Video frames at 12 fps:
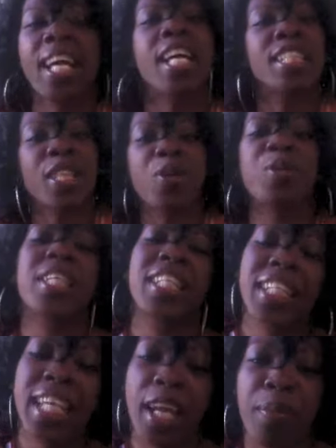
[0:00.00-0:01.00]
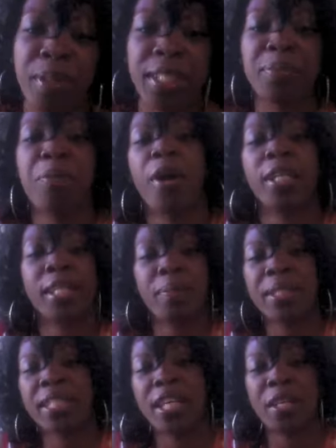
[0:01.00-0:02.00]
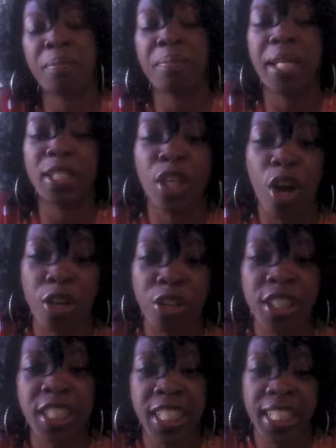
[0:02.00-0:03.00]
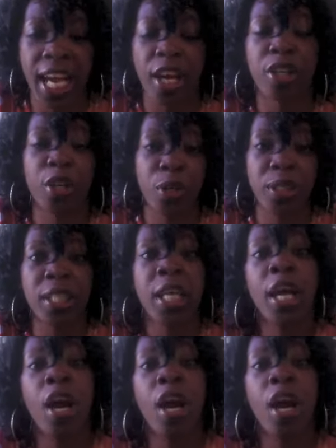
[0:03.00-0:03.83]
So you need an accountability partner. Let me tell you, my daughter, she and I are currently